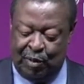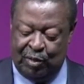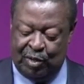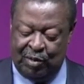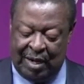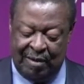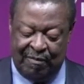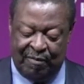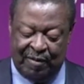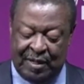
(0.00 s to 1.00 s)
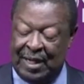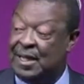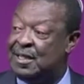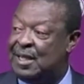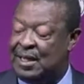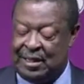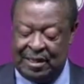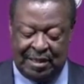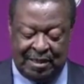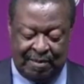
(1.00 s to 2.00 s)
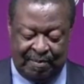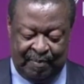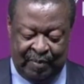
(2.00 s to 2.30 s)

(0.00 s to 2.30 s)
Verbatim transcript: both triumphs and challenges.